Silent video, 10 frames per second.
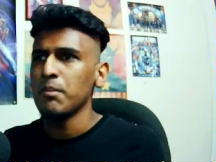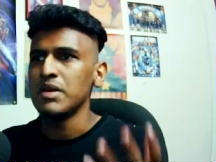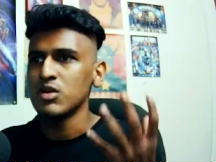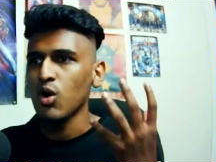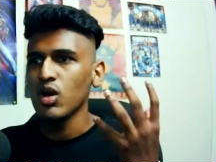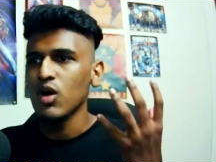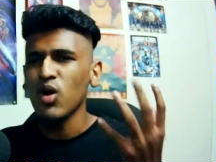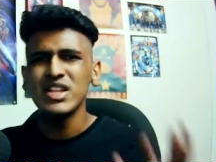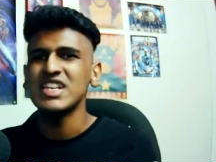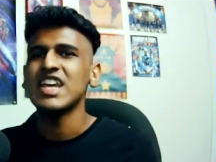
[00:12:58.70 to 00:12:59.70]
But
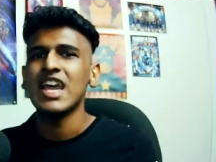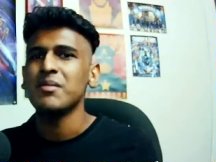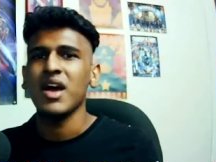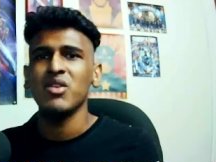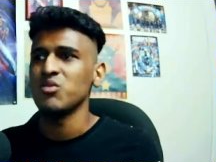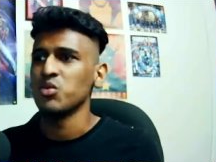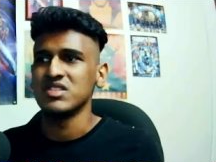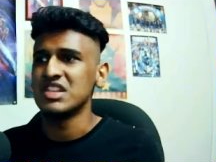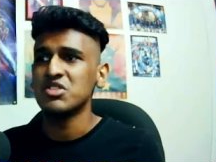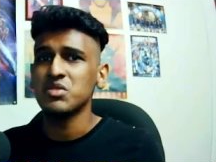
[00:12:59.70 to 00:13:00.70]
all he came out
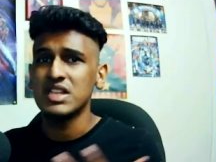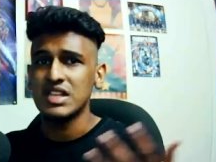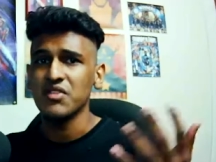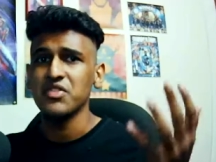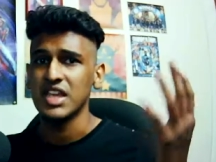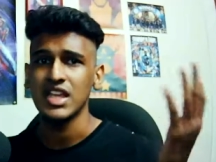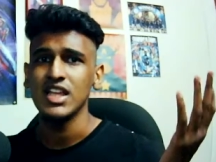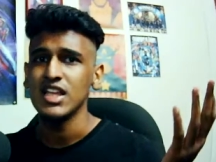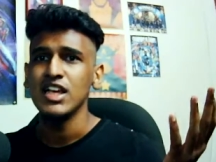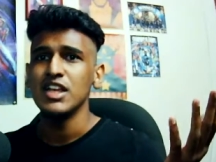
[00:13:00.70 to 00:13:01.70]
was literally nothing.
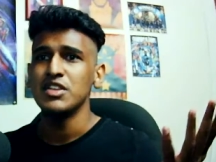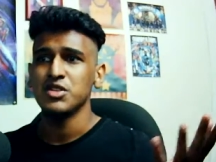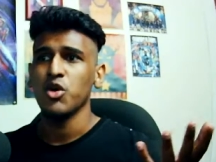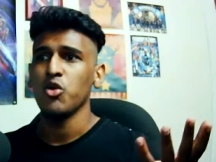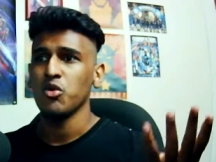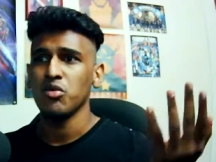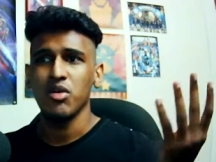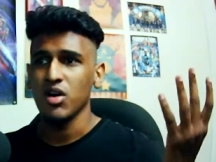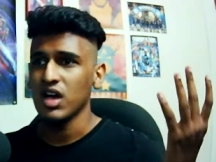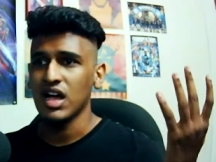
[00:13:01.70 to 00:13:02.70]
So
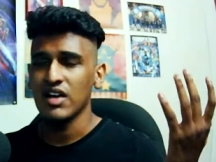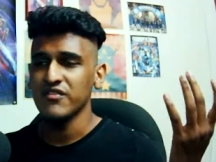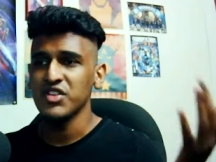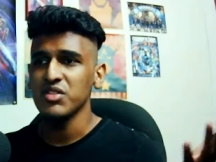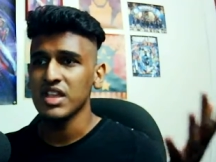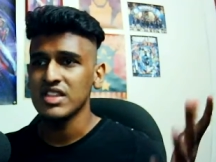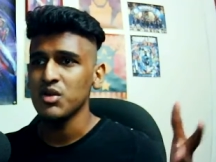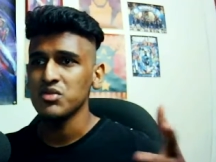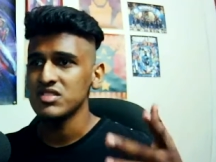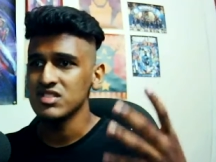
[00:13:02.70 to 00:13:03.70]
I feel like
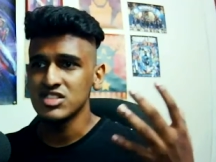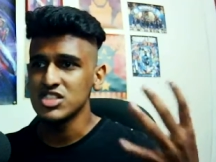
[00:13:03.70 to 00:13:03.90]
that was just a